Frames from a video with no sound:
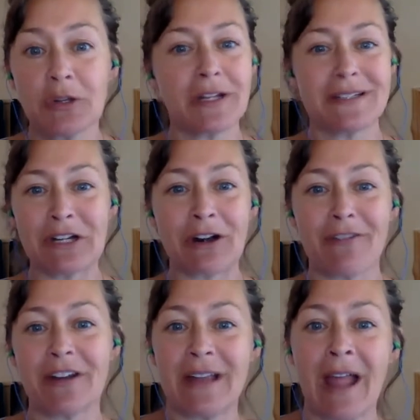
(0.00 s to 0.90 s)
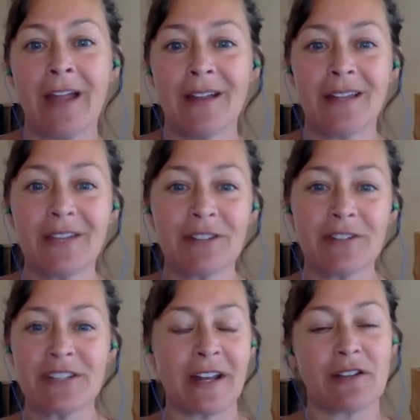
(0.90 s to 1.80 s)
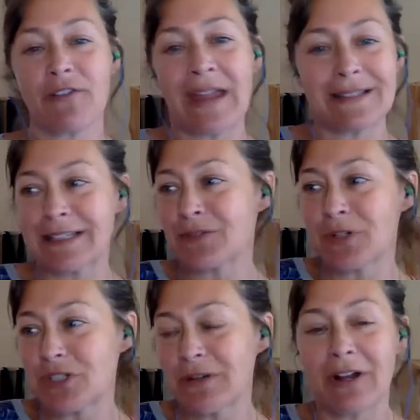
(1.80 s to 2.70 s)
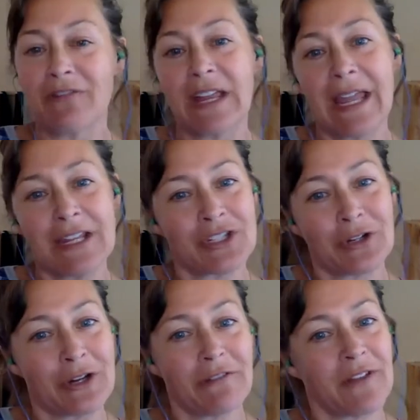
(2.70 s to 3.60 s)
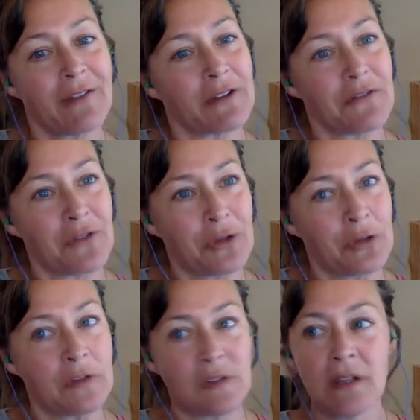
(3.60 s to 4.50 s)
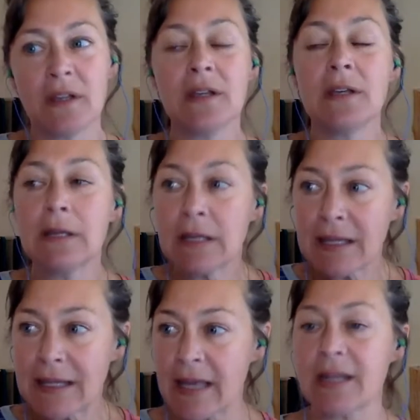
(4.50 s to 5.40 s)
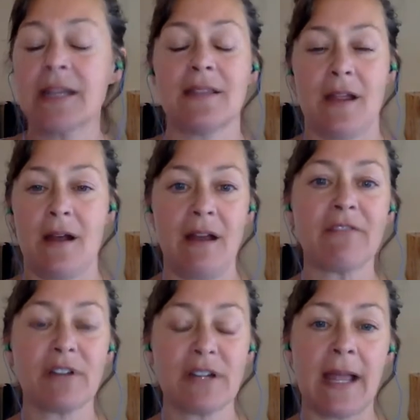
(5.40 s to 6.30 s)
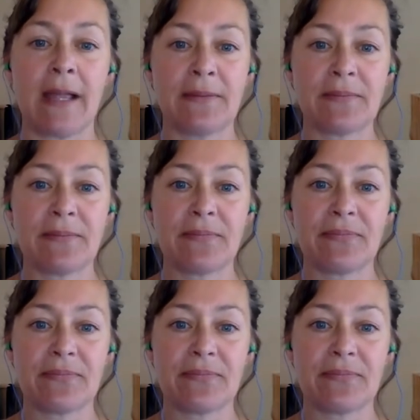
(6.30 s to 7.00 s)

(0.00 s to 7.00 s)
You eat dinner every day, even if it's not as fancy as what you eat on vacation or your favorite foods. Get it in there every day. Yeah.